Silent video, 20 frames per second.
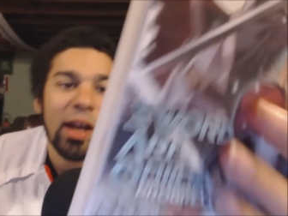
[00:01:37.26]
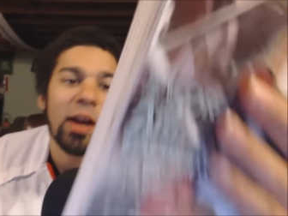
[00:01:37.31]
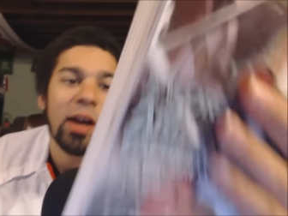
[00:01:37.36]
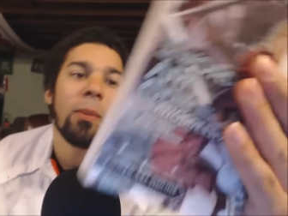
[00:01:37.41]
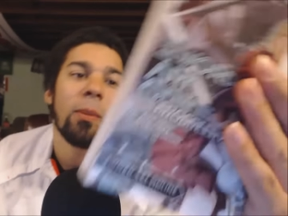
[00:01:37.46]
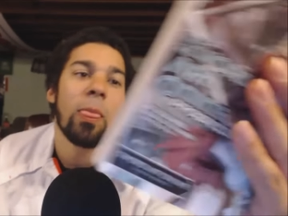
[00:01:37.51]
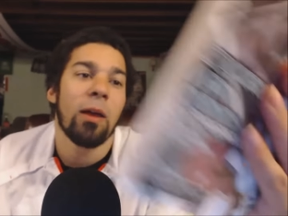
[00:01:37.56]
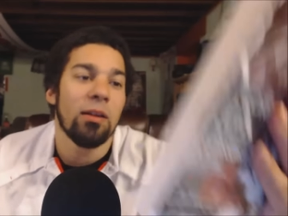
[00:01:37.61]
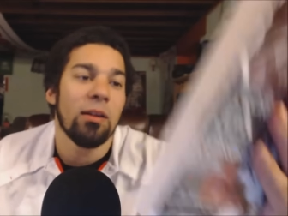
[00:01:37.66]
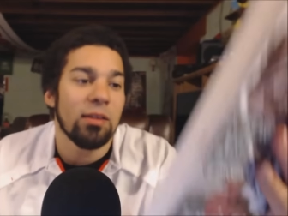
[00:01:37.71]

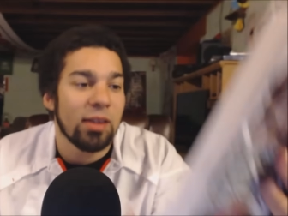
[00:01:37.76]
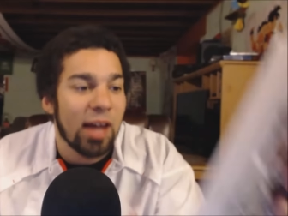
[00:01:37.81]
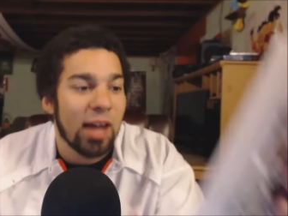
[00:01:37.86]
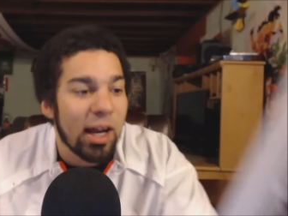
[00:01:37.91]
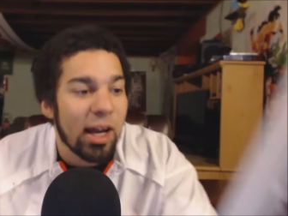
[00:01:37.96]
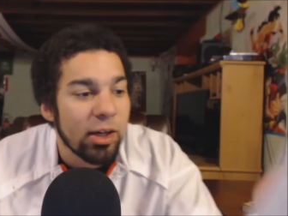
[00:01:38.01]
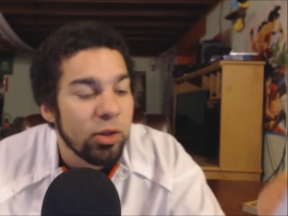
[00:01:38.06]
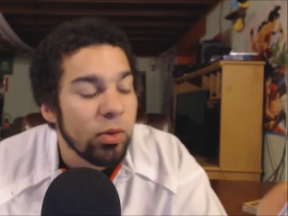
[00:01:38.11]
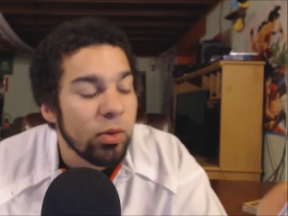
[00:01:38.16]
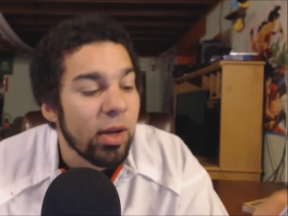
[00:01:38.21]
Now, a
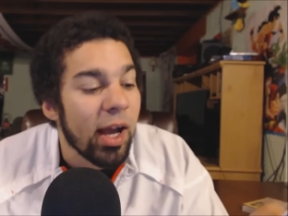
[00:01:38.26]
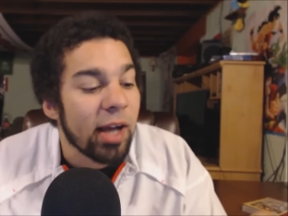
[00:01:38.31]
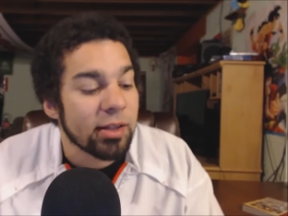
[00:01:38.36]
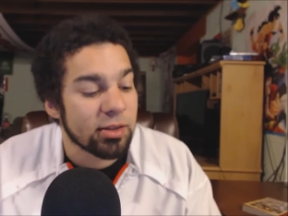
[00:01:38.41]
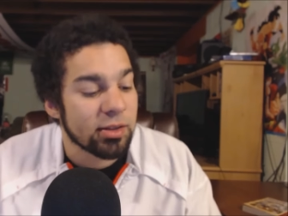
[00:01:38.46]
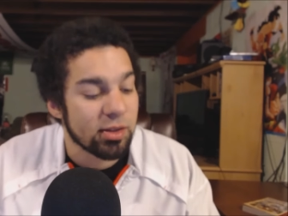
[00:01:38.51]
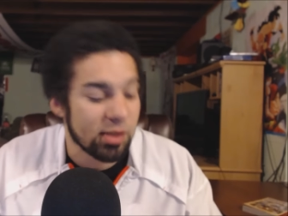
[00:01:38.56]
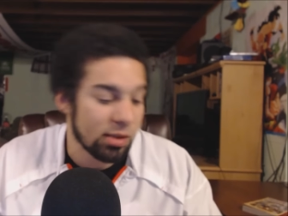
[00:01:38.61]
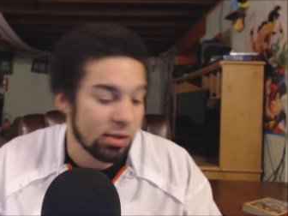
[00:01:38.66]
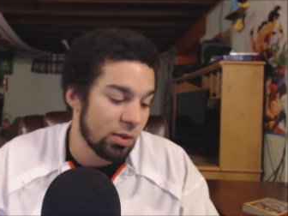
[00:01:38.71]
lot of you
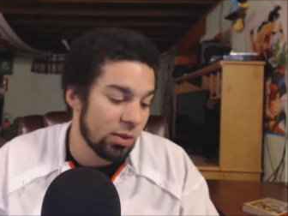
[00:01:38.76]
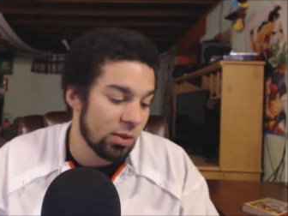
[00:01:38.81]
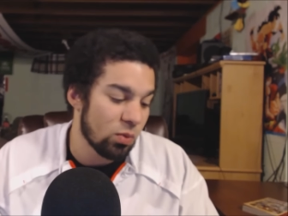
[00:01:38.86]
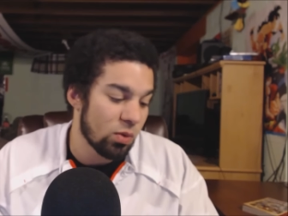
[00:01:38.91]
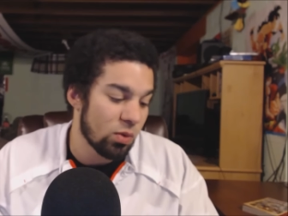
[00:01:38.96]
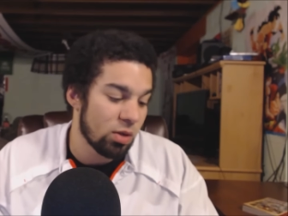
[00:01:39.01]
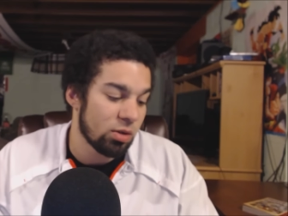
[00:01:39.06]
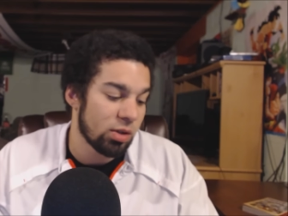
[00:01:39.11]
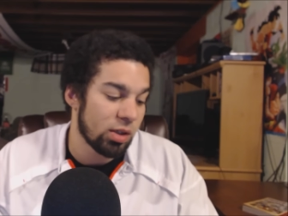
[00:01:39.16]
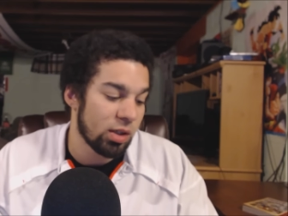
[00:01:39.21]
guys are going to be
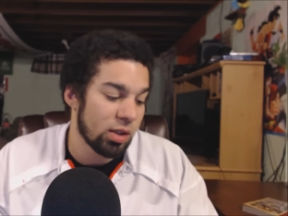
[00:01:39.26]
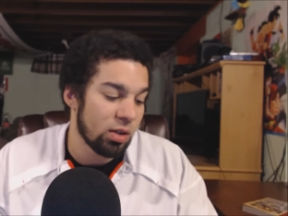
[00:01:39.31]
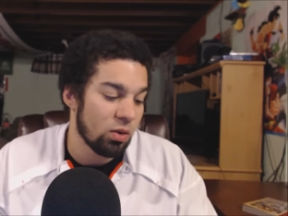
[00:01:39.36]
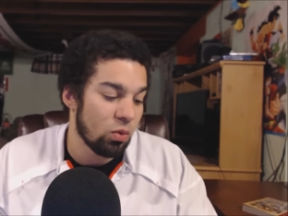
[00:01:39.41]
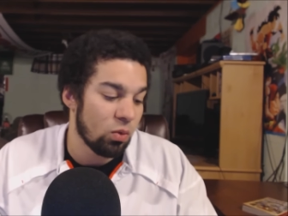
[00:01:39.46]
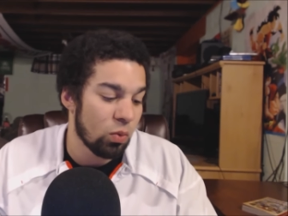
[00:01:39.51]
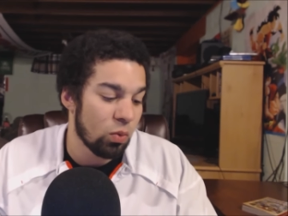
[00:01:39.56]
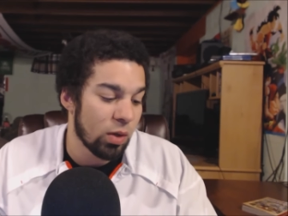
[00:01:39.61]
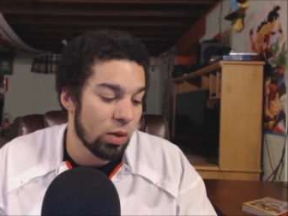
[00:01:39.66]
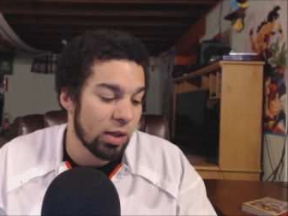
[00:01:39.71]
wondering
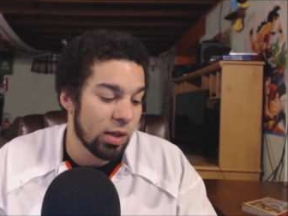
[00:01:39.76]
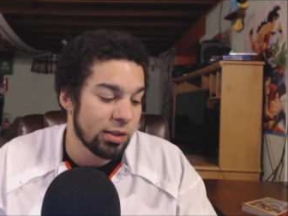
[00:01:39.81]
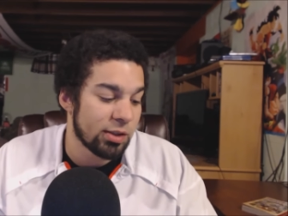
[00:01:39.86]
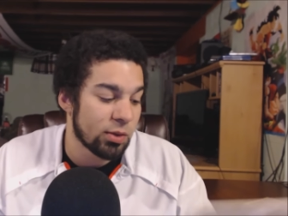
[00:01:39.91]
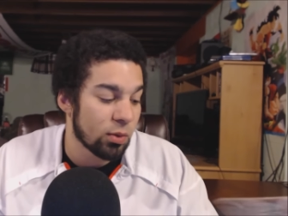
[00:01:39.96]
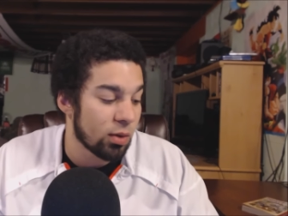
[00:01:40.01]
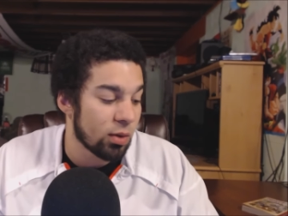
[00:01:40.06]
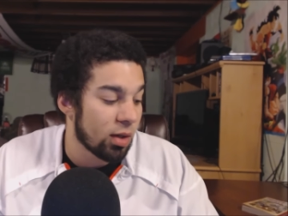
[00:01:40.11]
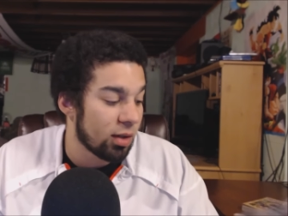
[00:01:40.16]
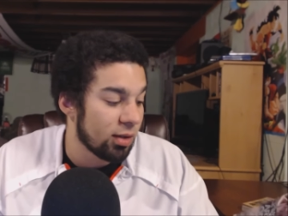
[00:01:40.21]
what
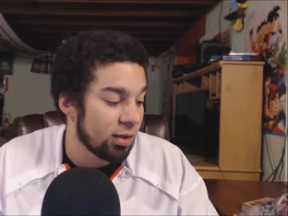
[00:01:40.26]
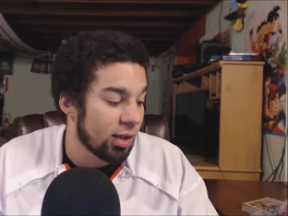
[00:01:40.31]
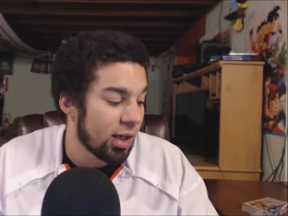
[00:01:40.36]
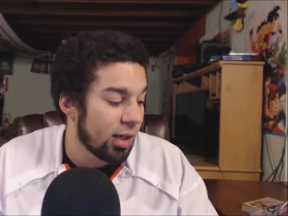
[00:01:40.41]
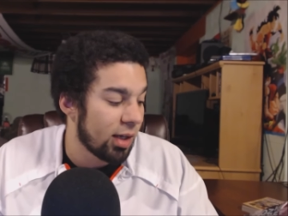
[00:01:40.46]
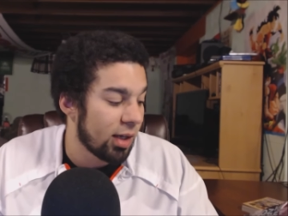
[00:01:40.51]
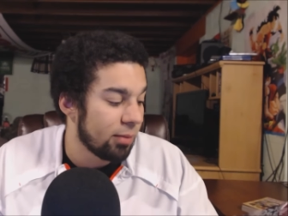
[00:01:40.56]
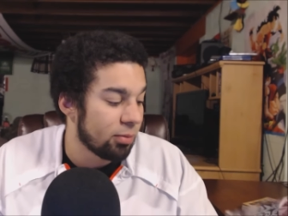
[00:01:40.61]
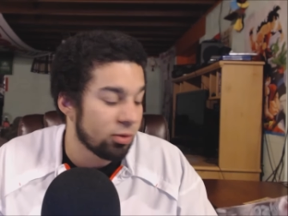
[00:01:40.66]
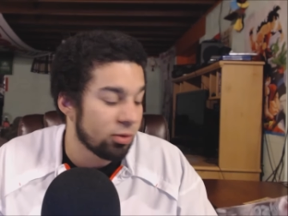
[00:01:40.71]
Sword Art
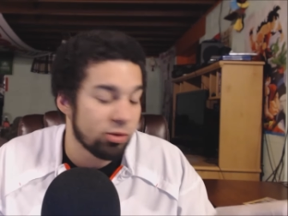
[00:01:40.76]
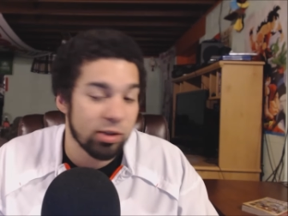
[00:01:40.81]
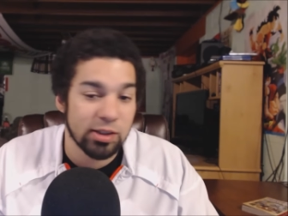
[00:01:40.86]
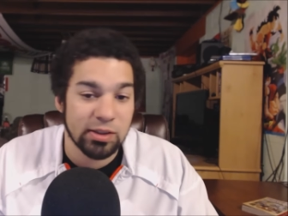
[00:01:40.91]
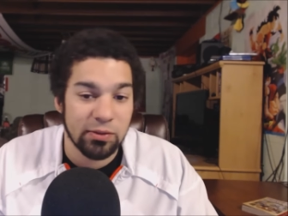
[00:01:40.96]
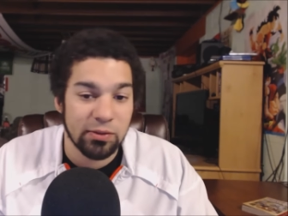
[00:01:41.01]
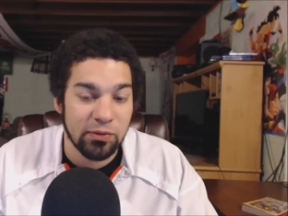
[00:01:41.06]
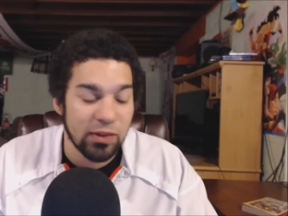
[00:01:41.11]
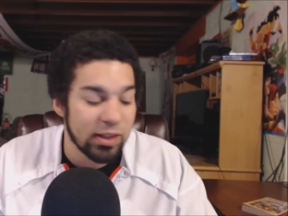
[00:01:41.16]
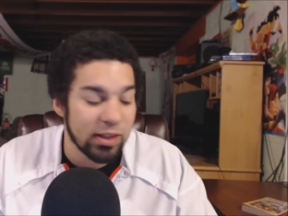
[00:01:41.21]
Online
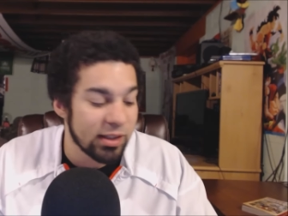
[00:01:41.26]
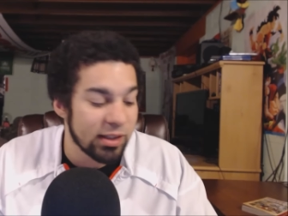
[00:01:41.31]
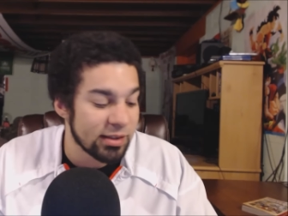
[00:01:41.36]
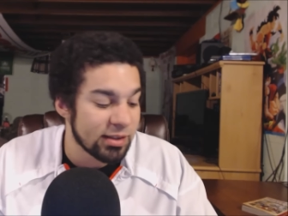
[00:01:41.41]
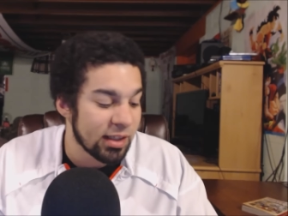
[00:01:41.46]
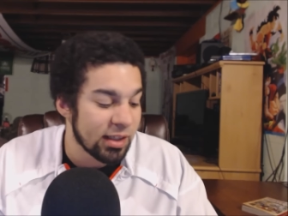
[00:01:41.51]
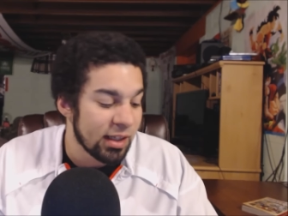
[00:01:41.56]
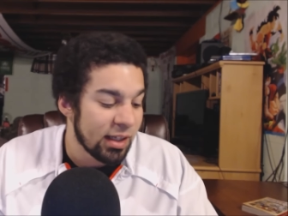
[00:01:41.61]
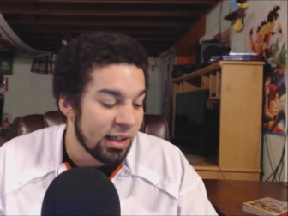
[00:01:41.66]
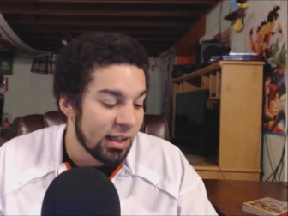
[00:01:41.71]
Progressive is.